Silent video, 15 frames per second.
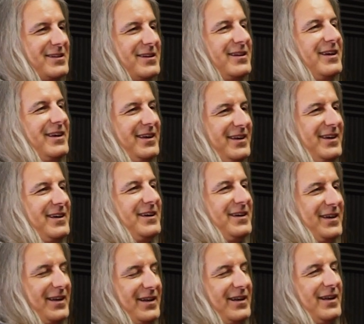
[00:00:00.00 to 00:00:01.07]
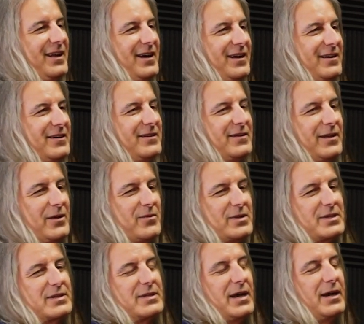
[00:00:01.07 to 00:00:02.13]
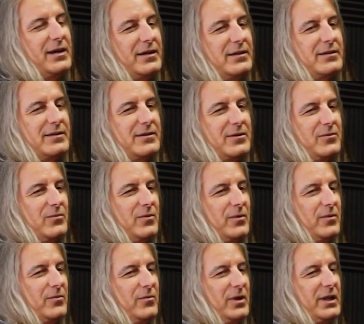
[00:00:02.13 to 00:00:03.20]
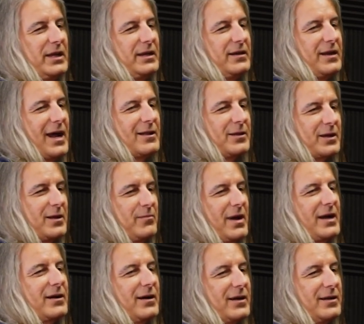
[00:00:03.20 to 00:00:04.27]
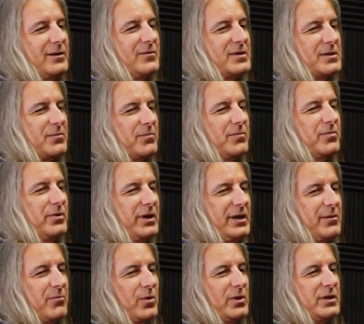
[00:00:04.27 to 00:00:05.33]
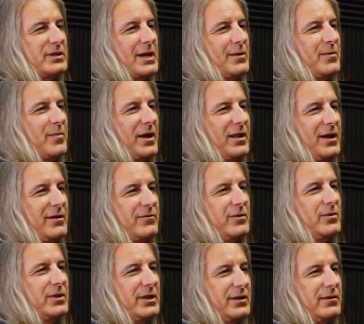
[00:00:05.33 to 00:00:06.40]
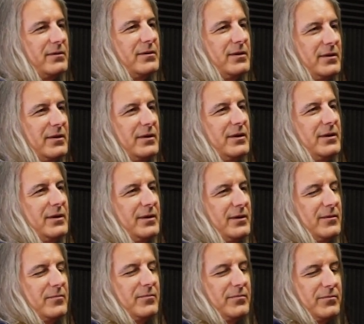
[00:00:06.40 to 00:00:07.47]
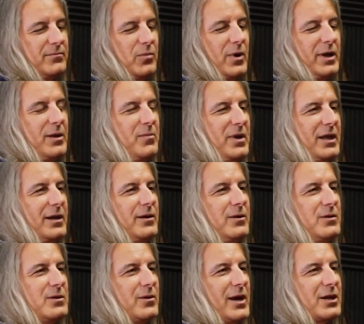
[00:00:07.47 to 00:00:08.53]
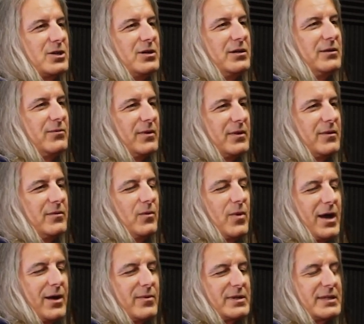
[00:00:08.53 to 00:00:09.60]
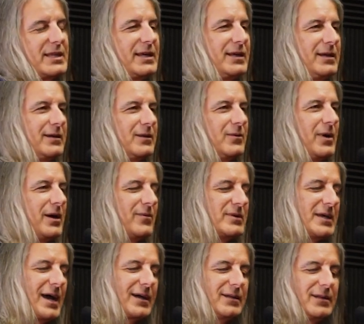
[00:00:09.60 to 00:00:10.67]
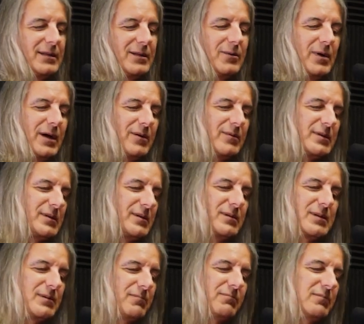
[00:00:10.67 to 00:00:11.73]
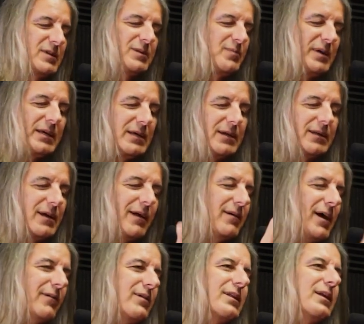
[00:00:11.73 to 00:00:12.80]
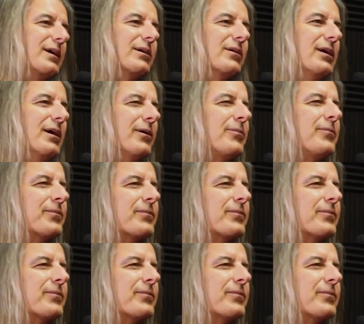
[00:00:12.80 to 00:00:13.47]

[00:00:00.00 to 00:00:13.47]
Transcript: And, and, uh, it was, uh, really now looking back on it, it was a pretty important time in my life. It really pointed me in a new direction with the way I was thinking, the way I was acting, the way I was speaking, everything, you know?